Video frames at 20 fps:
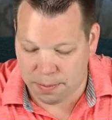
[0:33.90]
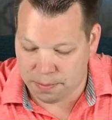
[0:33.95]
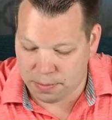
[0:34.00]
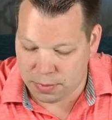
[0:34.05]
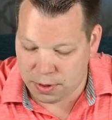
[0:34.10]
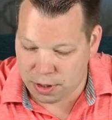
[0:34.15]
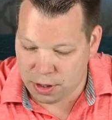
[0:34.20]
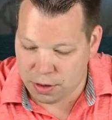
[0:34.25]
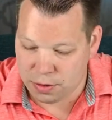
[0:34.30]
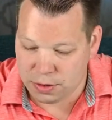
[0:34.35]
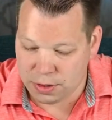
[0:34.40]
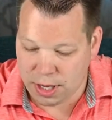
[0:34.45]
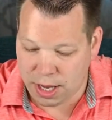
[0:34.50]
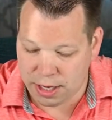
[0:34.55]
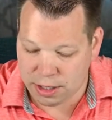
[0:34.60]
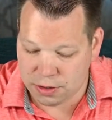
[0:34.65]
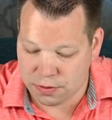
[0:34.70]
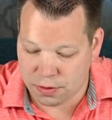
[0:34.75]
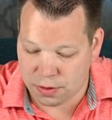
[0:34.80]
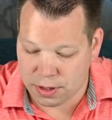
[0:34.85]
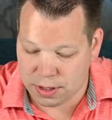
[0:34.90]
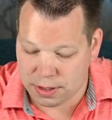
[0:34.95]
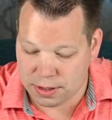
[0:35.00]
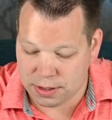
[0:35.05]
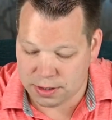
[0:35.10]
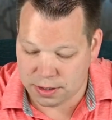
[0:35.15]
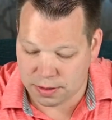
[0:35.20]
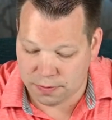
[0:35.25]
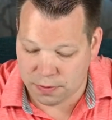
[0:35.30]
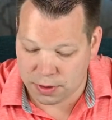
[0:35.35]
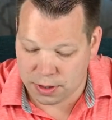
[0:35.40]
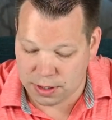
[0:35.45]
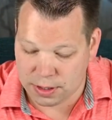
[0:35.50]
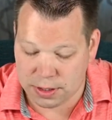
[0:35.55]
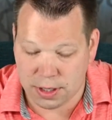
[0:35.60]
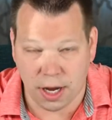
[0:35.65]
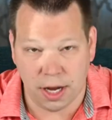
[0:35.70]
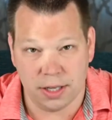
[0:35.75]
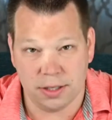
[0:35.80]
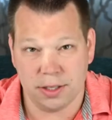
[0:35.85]
the use case for these
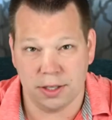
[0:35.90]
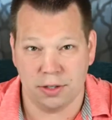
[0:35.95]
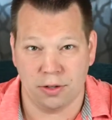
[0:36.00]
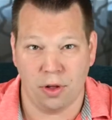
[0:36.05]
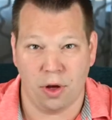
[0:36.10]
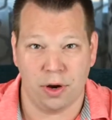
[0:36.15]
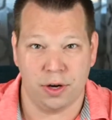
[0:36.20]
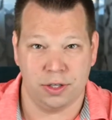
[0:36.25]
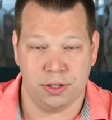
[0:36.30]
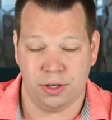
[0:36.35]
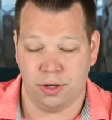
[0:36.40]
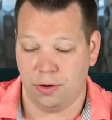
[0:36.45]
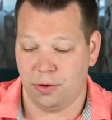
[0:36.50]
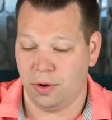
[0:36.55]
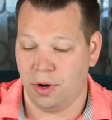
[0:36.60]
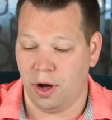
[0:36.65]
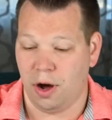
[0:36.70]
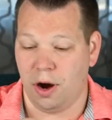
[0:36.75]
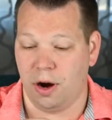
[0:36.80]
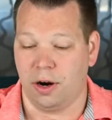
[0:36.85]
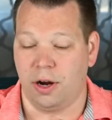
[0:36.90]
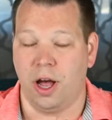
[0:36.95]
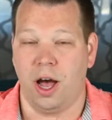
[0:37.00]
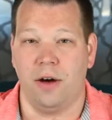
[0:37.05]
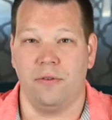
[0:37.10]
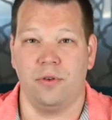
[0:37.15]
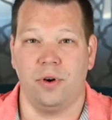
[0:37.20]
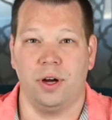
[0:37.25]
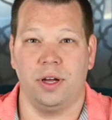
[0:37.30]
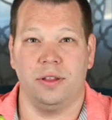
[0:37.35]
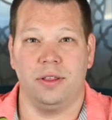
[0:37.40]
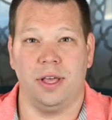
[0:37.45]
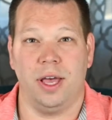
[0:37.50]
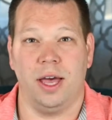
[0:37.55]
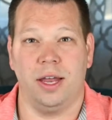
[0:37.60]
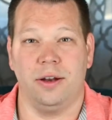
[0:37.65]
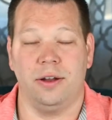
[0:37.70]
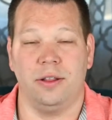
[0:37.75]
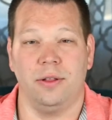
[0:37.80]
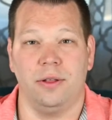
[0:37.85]
guns, as long as you are covering the
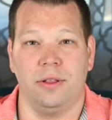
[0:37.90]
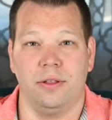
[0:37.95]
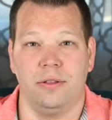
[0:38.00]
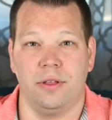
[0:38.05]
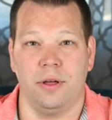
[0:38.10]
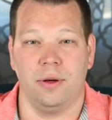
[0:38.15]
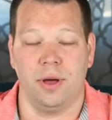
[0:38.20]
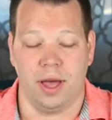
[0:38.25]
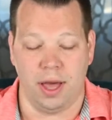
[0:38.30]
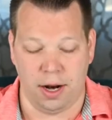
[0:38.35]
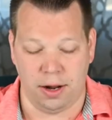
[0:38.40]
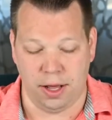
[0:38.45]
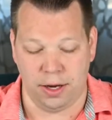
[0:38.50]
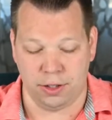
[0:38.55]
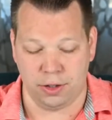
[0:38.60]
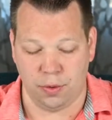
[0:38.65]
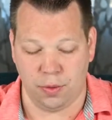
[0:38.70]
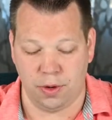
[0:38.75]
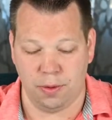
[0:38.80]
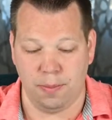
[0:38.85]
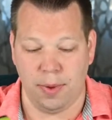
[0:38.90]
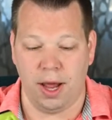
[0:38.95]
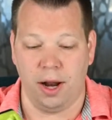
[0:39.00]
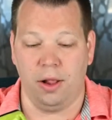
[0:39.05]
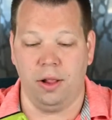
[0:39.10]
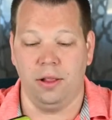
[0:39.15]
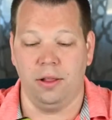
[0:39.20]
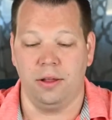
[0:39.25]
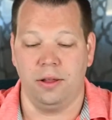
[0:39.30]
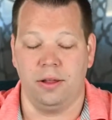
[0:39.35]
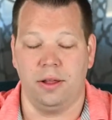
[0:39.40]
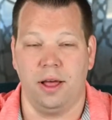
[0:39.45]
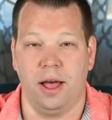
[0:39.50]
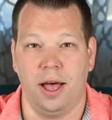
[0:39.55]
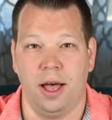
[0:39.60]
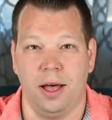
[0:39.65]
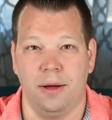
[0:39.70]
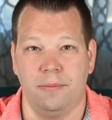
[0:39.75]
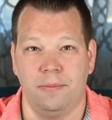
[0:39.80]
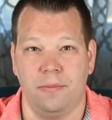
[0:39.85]
end of the analyzer with metal,
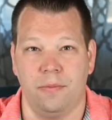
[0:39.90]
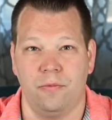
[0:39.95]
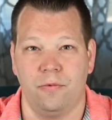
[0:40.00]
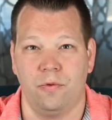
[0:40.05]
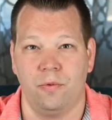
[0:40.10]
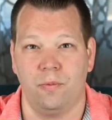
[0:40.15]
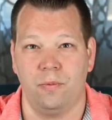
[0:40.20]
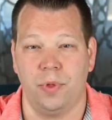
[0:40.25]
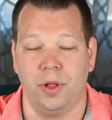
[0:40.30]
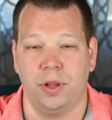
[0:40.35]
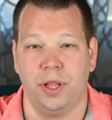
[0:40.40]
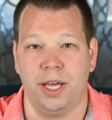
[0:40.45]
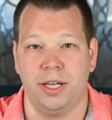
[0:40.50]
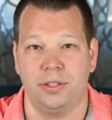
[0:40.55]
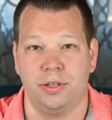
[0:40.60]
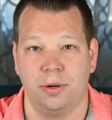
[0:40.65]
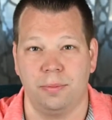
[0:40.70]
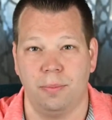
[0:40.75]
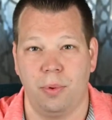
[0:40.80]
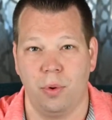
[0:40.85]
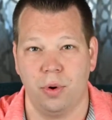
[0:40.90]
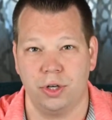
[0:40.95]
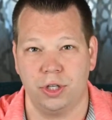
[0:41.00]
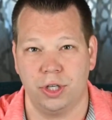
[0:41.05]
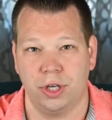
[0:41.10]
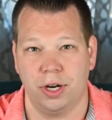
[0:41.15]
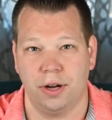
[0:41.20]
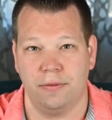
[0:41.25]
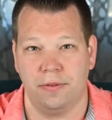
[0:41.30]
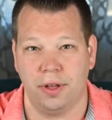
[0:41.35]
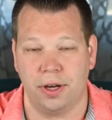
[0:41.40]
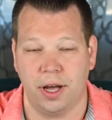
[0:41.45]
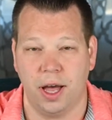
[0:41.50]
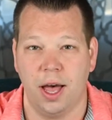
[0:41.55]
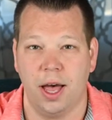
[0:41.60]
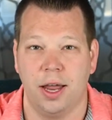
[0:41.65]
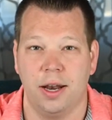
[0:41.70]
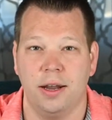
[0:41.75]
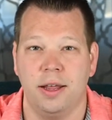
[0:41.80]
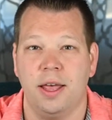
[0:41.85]
the laser portion of the
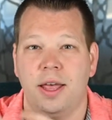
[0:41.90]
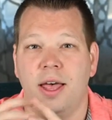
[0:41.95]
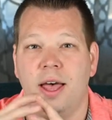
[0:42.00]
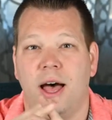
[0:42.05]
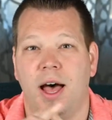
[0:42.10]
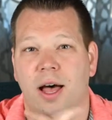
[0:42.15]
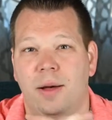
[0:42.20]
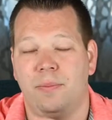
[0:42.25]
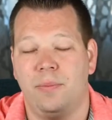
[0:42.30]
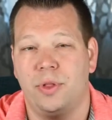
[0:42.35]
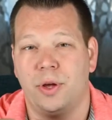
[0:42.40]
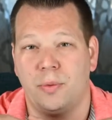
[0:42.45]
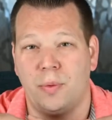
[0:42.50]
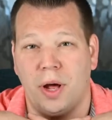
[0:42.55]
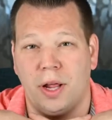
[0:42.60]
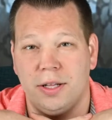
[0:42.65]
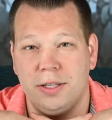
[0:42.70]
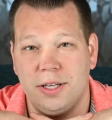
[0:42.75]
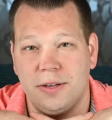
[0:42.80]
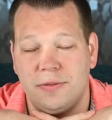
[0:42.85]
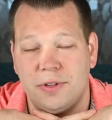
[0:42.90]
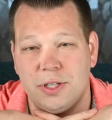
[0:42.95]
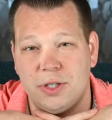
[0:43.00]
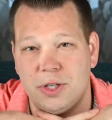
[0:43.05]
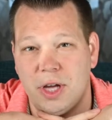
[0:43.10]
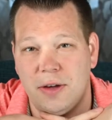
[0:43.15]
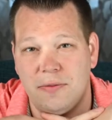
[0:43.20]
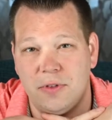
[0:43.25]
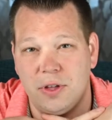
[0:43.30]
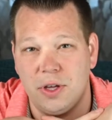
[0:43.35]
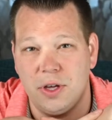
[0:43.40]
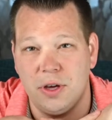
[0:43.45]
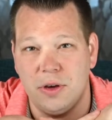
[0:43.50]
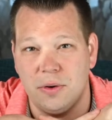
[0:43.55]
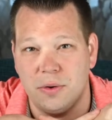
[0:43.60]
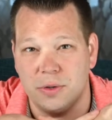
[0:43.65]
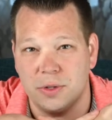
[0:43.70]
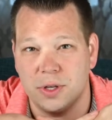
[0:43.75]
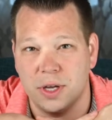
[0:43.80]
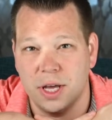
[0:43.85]
gun, they're relatively safe to
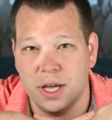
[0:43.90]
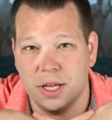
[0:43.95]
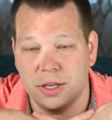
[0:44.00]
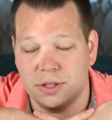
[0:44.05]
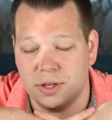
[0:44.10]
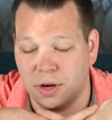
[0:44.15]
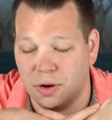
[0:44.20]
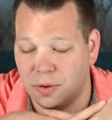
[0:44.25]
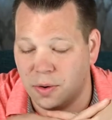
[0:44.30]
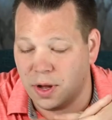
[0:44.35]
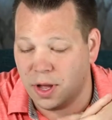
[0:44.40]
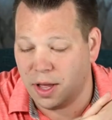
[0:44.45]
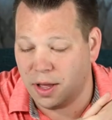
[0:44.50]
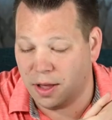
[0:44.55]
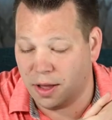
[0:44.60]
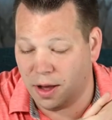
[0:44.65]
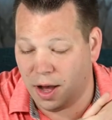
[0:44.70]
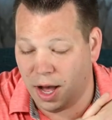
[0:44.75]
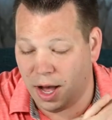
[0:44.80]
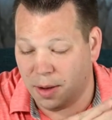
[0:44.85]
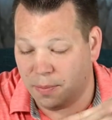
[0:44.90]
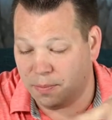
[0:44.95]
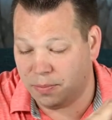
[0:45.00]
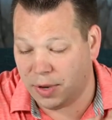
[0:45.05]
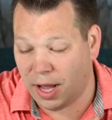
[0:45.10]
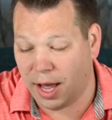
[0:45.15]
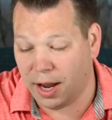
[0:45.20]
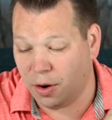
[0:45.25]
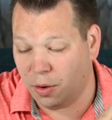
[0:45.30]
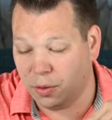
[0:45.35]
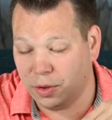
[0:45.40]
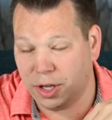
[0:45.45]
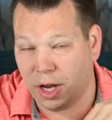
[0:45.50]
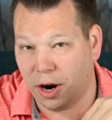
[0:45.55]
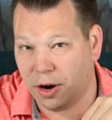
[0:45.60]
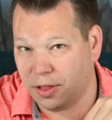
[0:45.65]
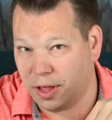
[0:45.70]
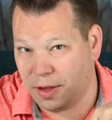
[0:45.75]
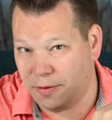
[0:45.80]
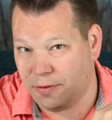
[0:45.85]
use. So not only
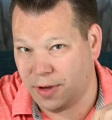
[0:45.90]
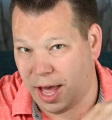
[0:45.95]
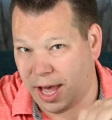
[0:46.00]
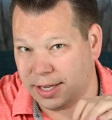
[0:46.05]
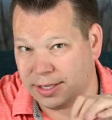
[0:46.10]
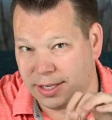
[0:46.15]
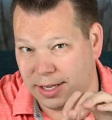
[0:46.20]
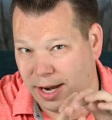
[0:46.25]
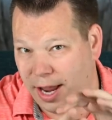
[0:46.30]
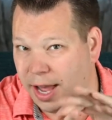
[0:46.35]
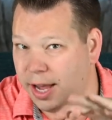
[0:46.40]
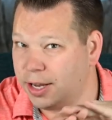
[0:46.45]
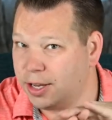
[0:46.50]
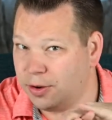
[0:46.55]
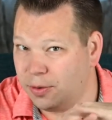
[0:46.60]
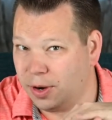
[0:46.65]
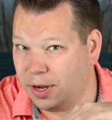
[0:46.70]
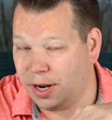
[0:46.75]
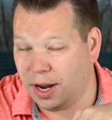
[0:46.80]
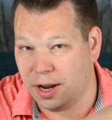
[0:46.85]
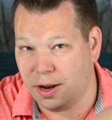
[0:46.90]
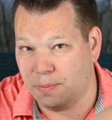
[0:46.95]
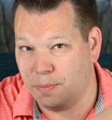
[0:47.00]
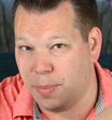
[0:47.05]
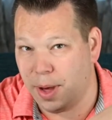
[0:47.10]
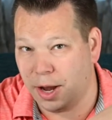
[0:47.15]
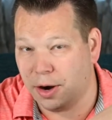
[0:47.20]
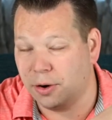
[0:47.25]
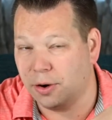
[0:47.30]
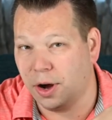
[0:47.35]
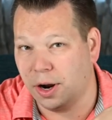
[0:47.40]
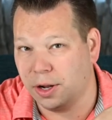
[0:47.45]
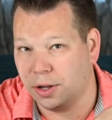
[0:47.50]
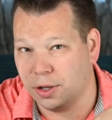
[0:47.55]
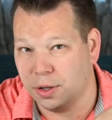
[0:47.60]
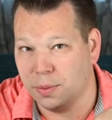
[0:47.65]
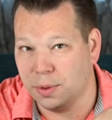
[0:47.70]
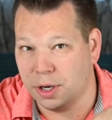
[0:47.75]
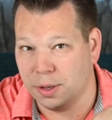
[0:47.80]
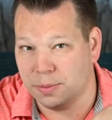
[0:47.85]
are they fast and accurate and better on
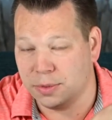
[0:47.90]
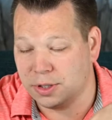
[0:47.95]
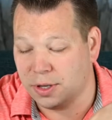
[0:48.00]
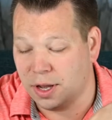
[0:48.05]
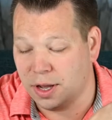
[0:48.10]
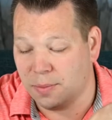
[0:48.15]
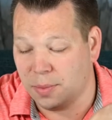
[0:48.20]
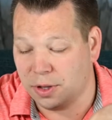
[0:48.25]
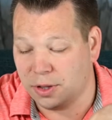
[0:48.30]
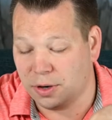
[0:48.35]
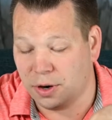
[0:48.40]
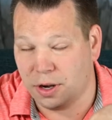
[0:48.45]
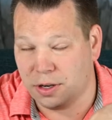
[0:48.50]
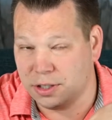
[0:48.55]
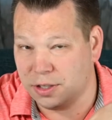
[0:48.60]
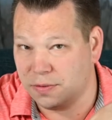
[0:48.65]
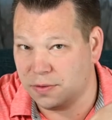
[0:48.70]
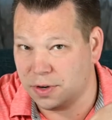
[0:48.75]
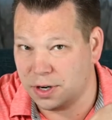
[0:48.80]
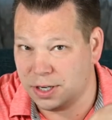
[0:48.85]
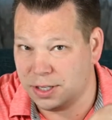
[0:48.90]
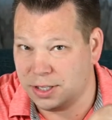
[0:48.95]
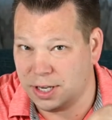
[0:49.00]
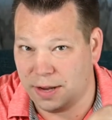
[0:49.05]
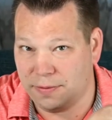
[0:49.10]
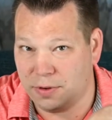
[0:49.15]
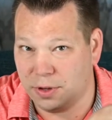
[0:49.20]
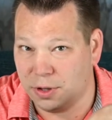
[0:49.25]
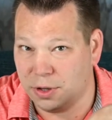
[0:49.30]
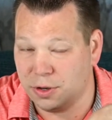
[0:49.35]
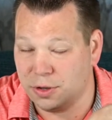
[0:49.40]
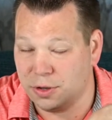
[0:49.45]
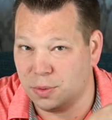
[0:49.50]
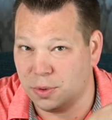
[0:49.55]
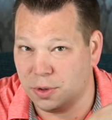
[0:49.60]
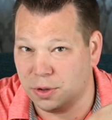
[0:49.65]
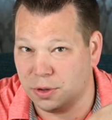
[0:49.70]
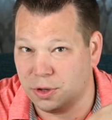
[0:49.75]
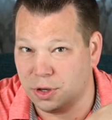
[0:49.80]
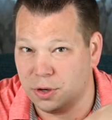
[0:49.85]
aluminums, but they're also very safe to
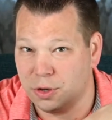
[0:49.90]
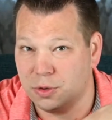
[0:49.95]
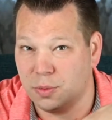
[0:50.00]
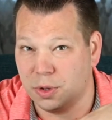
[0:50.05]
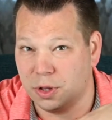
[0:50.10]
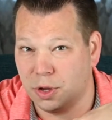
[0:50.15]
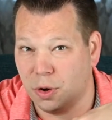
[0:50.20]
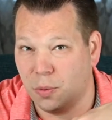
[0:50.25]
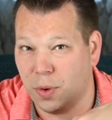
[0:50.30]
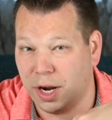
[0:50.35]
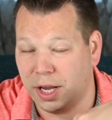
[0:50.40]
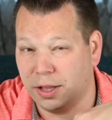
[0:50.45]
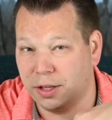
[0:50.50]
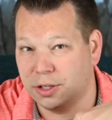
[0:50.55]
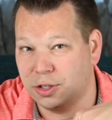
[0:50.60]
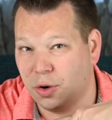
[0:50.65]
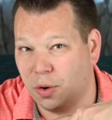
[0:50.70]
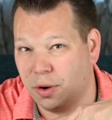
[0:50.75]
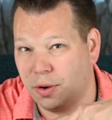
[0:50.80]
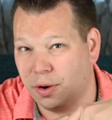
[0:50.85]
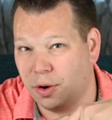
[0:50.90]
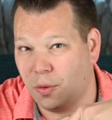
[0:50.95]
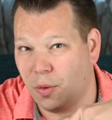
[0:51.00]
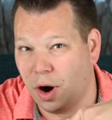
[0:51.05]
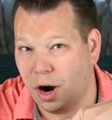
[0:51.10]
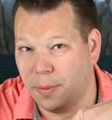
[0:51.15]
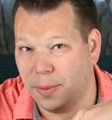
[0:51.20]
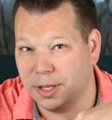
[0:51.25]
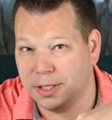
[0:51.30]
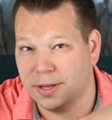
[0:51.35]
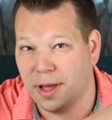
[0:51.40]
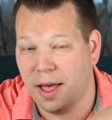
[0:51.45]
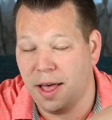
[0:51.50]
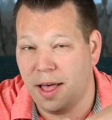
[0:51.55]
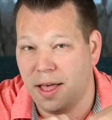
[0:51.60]
use with no regulatory requirements.